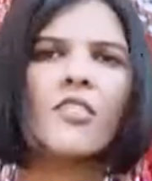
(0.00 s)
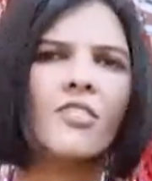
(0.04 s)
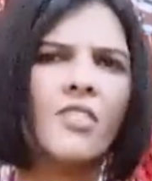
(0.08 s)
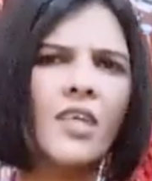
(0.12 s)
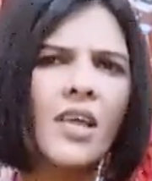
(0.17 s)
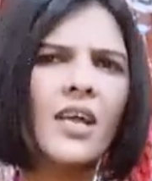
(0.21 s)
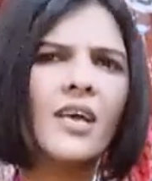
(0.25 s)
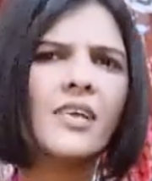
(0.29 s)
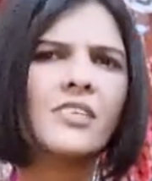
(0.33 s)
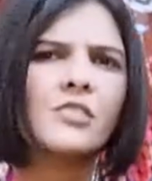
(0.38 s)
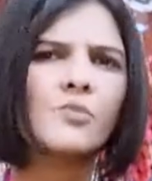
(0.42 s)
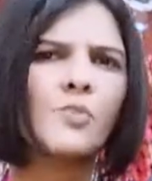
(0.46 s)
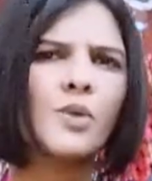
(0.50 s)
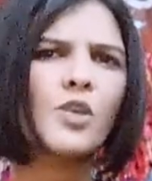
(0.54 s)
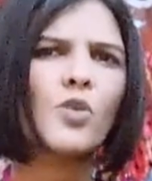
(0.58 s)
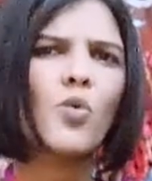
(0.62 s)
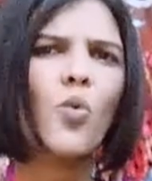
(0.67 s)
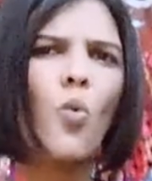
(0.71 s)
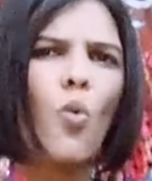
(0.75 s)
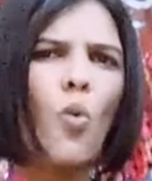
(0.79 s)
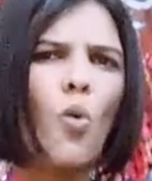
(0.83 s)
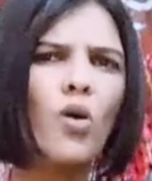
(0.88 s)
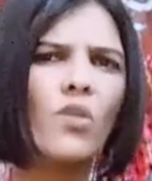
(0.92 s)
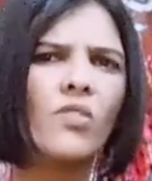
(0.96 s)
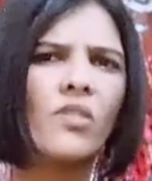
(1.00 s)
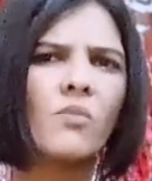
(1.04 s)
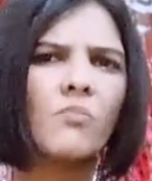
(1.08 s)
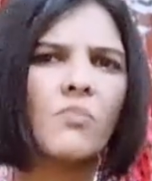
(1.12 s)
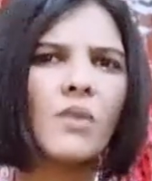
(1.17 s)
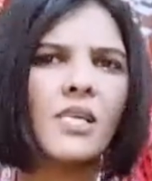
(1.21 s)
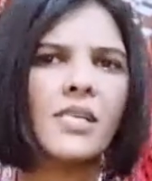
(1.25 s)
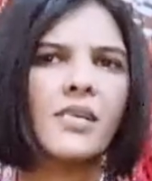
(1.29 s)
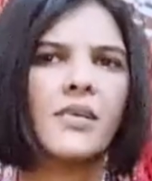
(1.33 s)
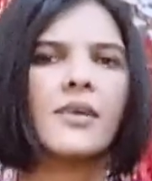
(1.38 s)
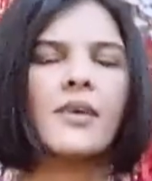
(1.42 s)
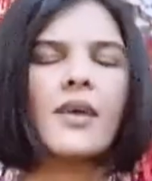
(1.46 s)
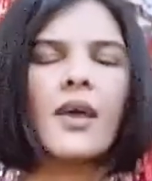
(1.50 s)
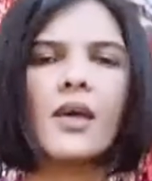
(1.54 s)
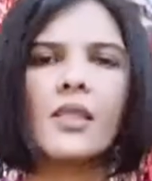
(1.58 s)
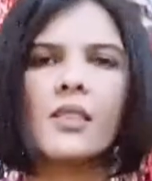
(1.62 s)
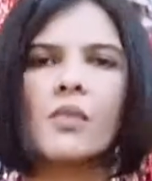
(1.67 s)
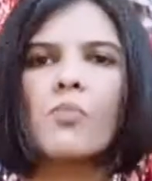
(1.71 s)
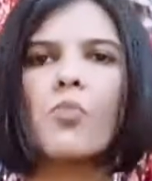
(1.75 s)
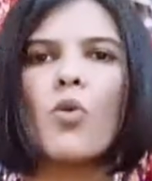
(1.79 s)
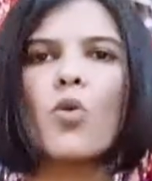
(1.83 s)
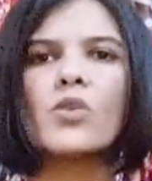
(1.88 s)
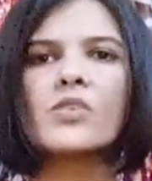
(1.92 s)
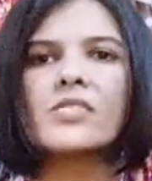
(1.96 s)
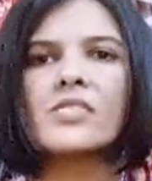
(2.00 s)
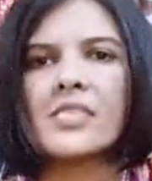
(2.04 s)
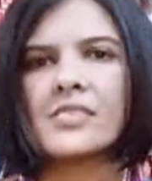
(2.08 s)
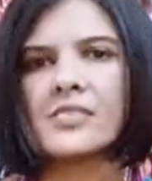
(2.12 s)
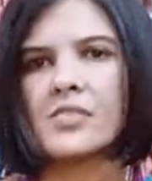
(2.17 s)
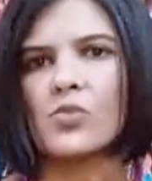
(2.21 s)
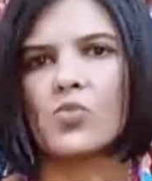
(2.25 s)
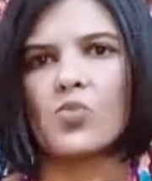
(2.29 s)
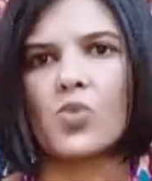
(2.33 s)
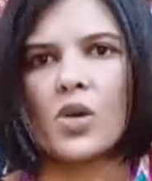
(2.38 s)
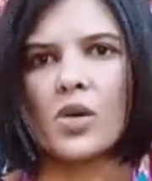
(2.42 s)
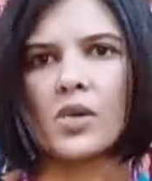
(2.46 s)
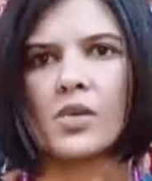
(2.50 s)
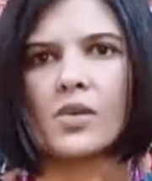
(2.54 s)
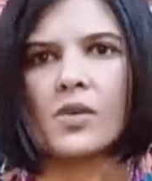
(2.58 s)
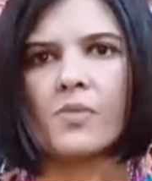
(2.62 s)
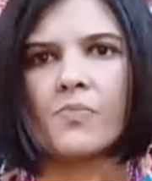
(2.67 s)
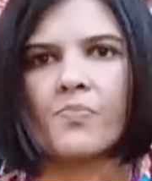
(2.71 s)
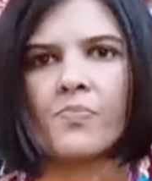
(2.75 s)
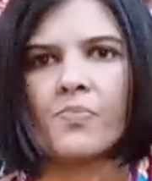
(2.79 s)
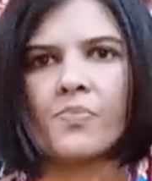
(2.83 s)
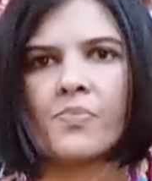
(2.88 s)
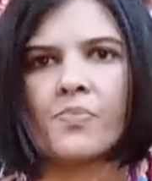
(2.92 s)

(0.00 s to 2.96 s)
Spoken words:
that I spent all that money and the board doesn't work.